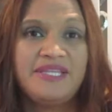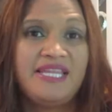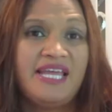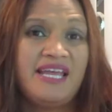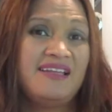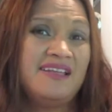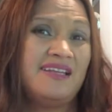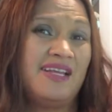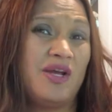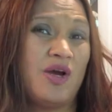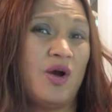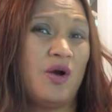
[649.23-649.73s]
But
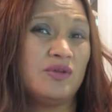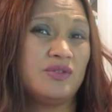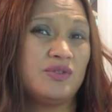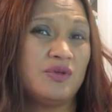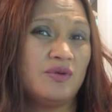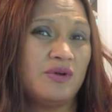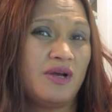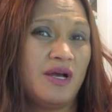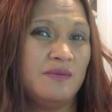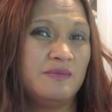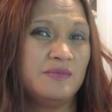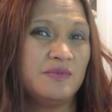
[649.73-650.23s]
then it
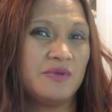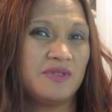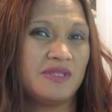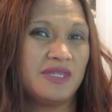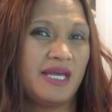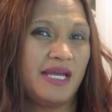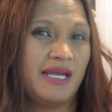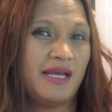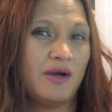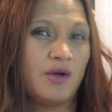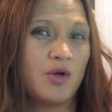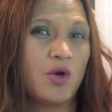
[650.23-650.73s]
also comes
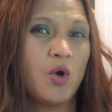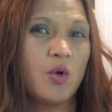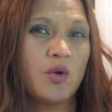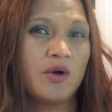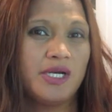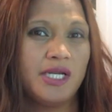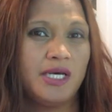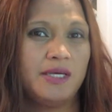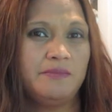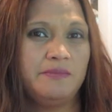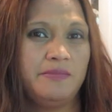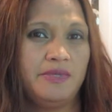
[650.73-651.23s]
with like a
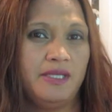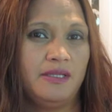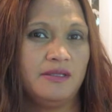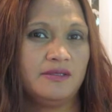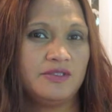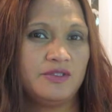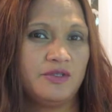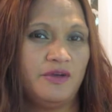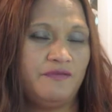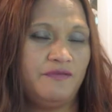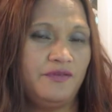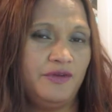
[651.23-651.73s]
coconut
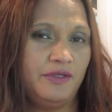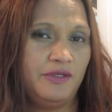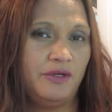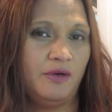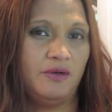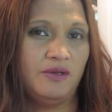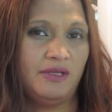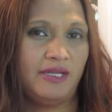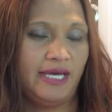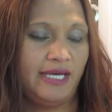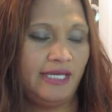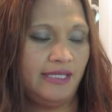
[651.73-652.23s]
milk, so if you
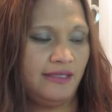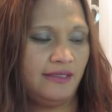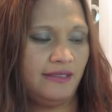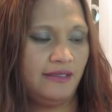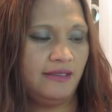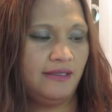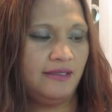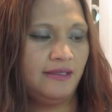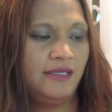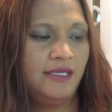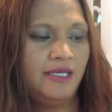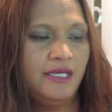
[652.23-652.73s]
don't like
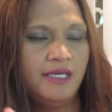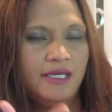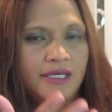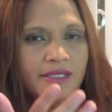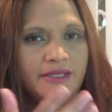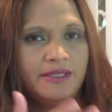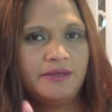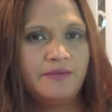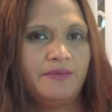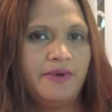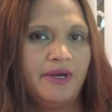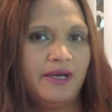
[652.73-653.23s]
the
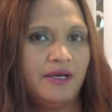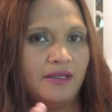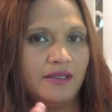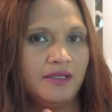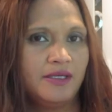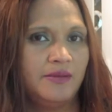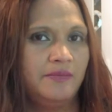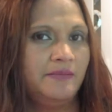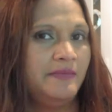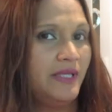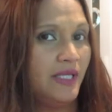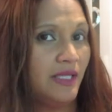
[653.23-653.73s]

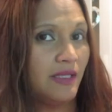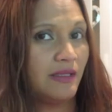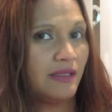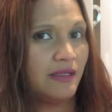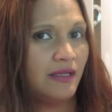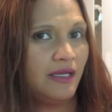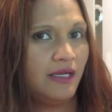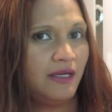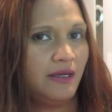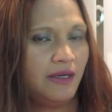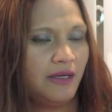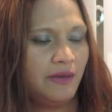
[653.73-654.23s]
regular
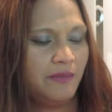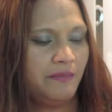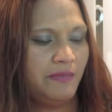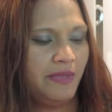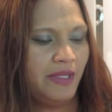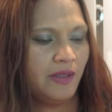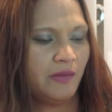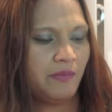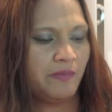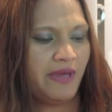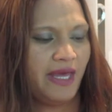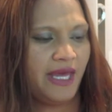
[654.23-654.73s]

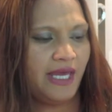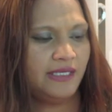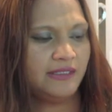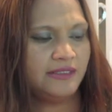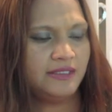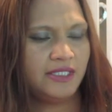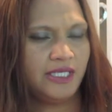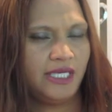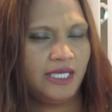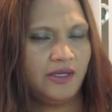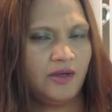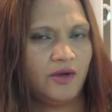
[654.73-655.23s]
milk
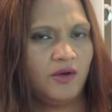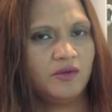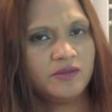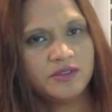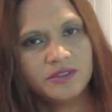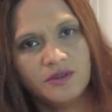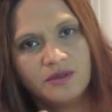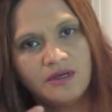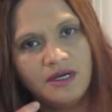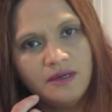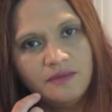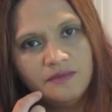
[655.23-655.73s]
base, it
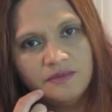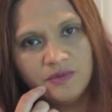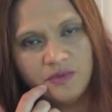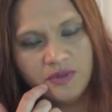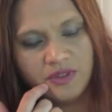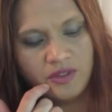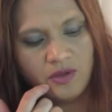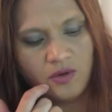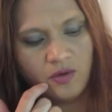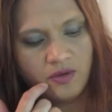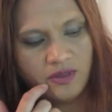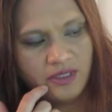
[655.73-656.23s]
also comes
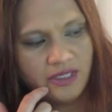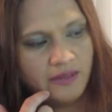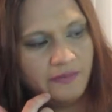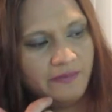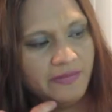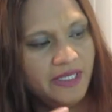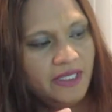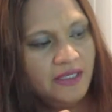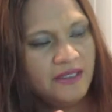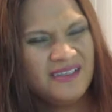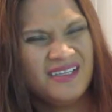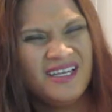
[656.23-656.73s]
with coconut
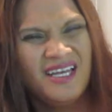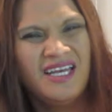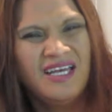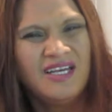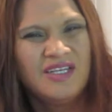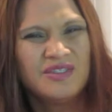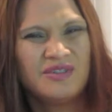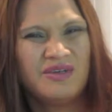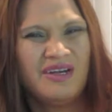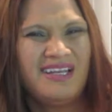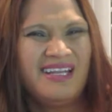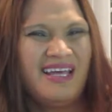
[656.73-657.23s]
milk.
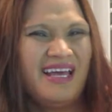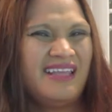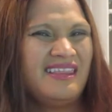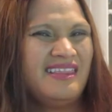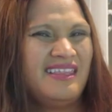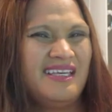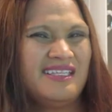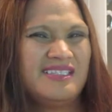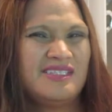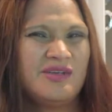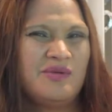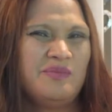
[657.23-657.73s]
So I
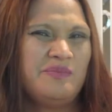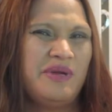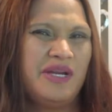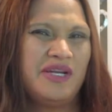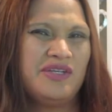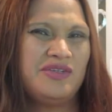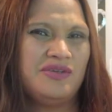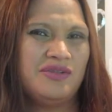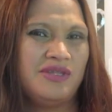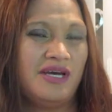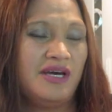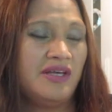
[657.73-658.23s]
like this
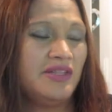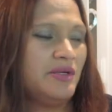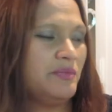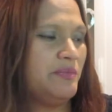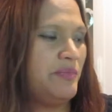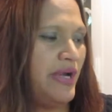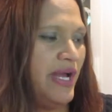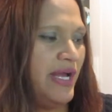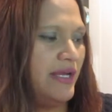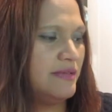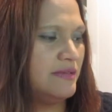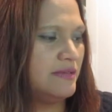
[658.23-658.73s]
compared to the other
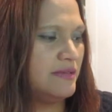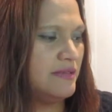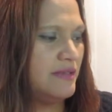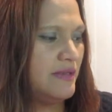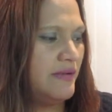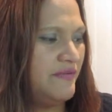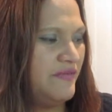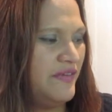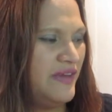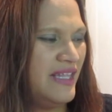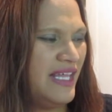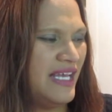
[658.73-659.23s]
brands.
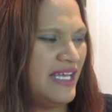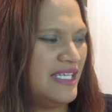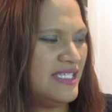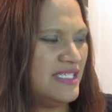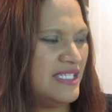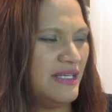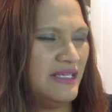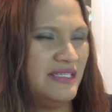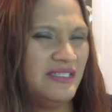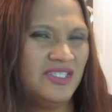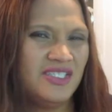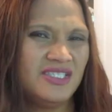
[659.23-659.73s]
I feel like
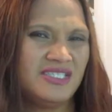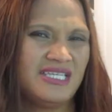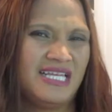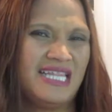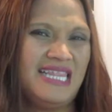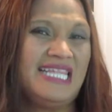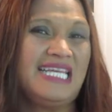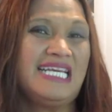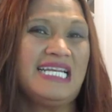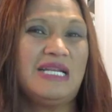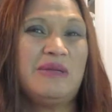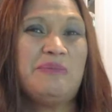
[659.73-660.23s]
it's just a
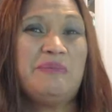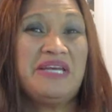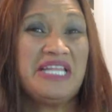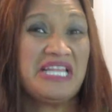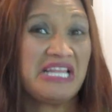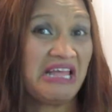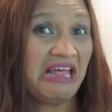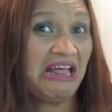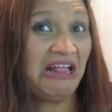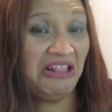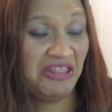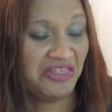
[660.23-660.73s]
little
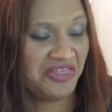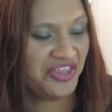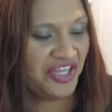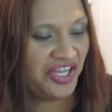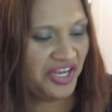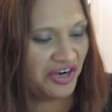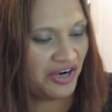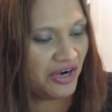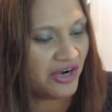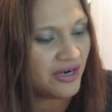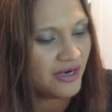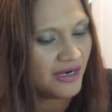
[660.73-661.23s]
bit
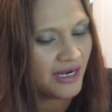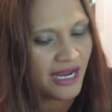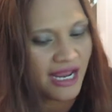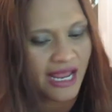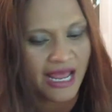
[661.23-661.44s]
healthier.